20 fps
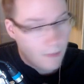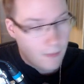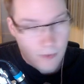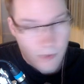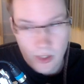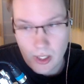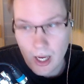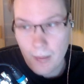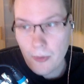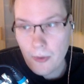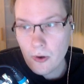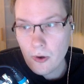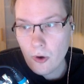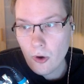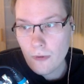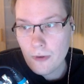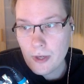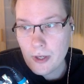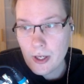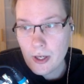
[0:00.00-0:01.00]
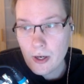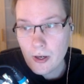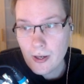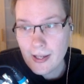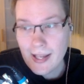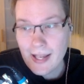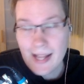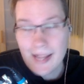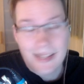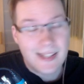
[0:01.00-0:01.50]
Summer over here
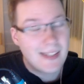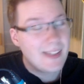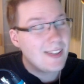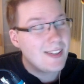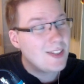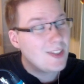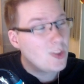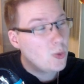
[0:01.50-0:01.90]
gets